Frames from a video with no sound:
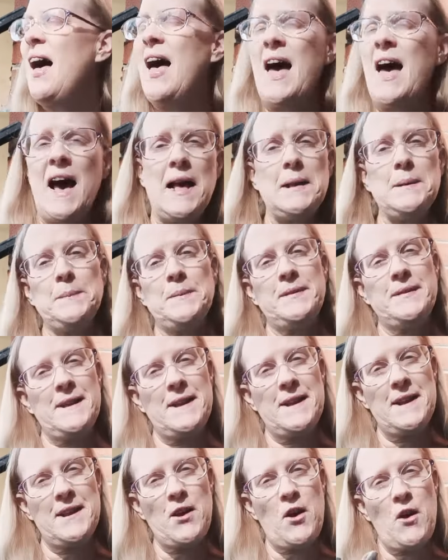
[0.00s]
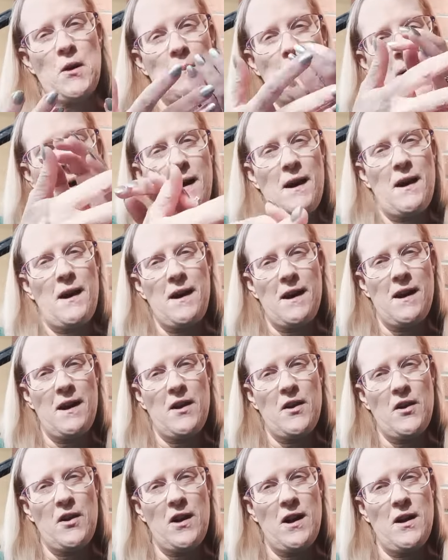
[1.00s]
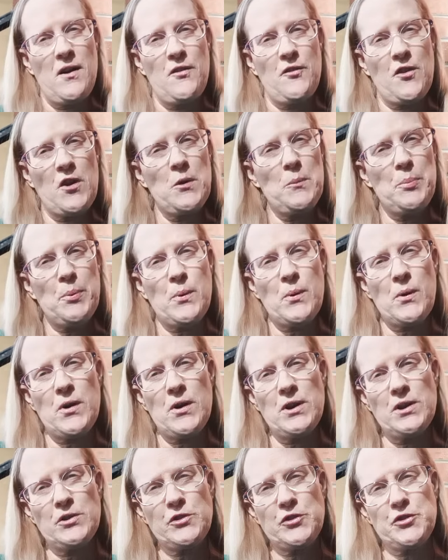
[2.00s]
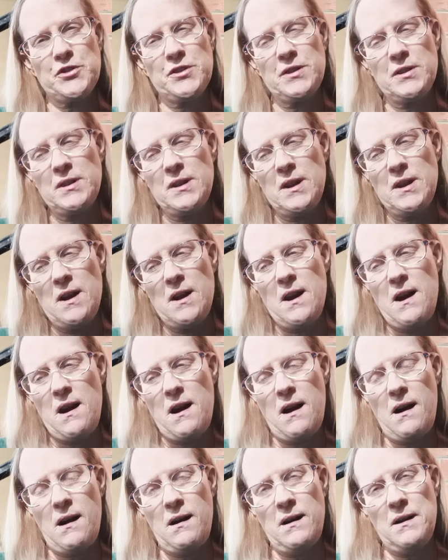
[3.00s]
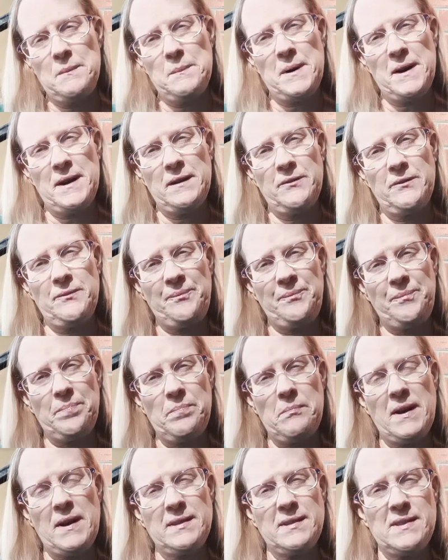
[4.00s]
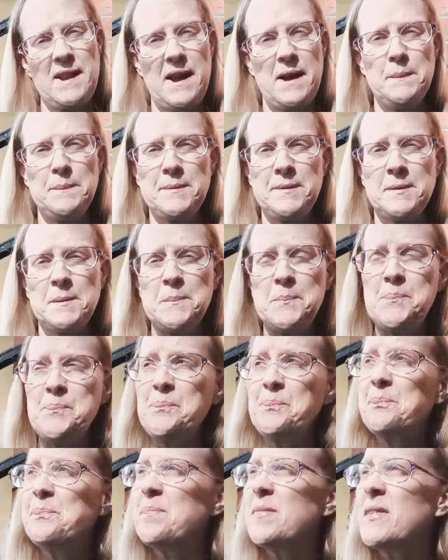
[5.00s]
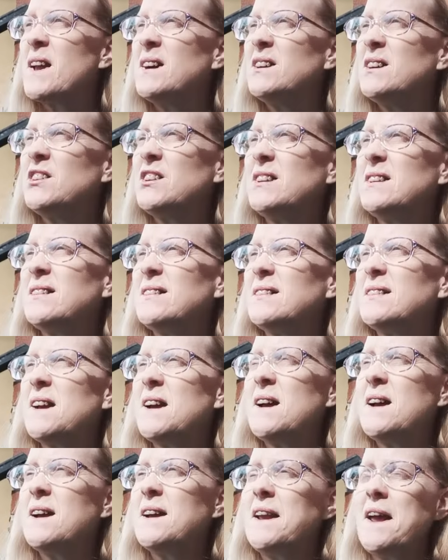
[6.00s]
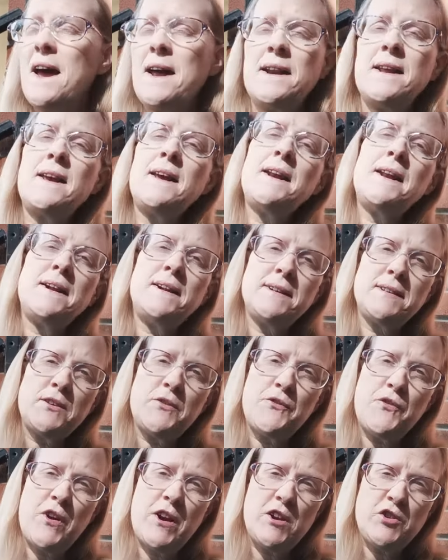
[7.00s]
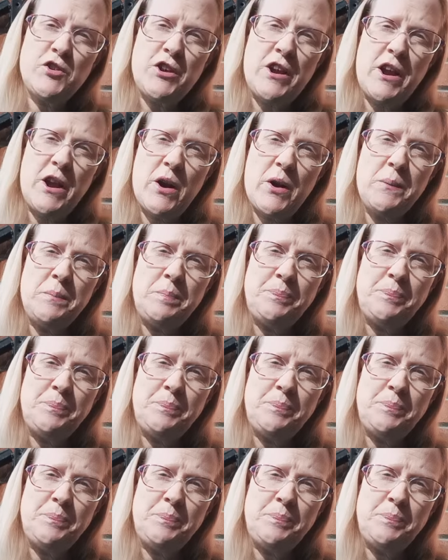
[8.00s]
I'm sitting on my front porch on my, my steps, just uh, kind of getting some fresh air.